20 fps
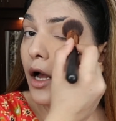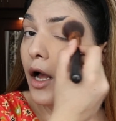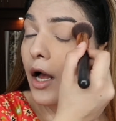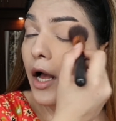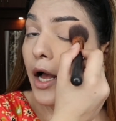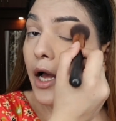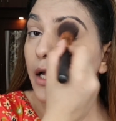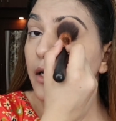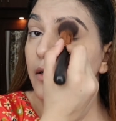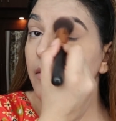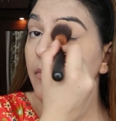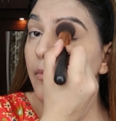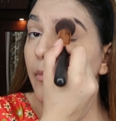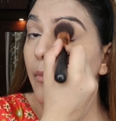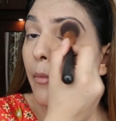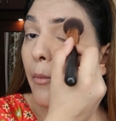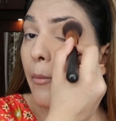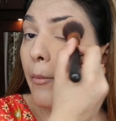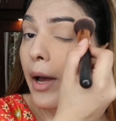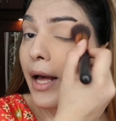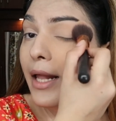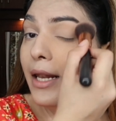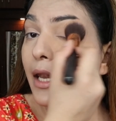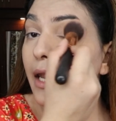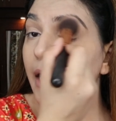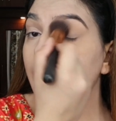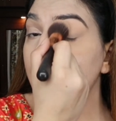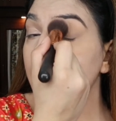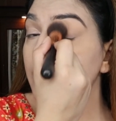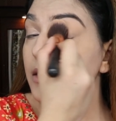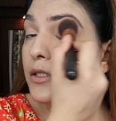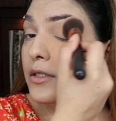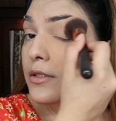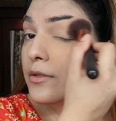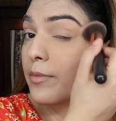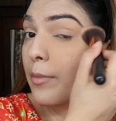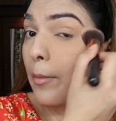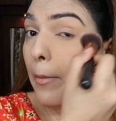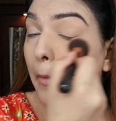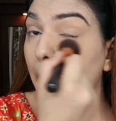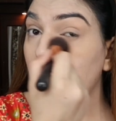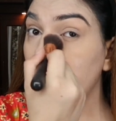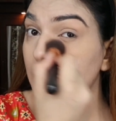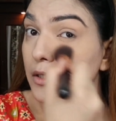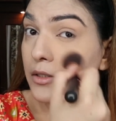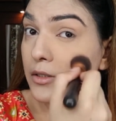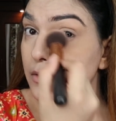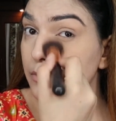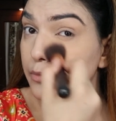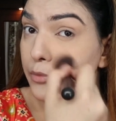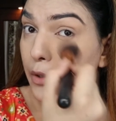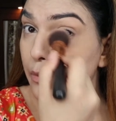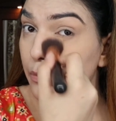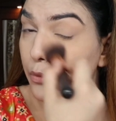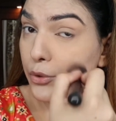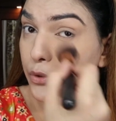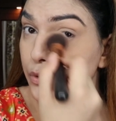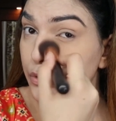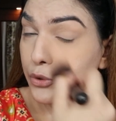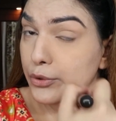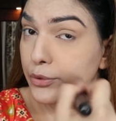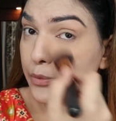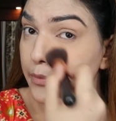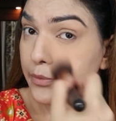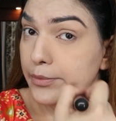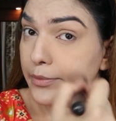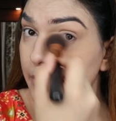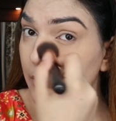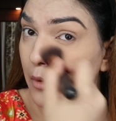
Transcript: on my lids because I want to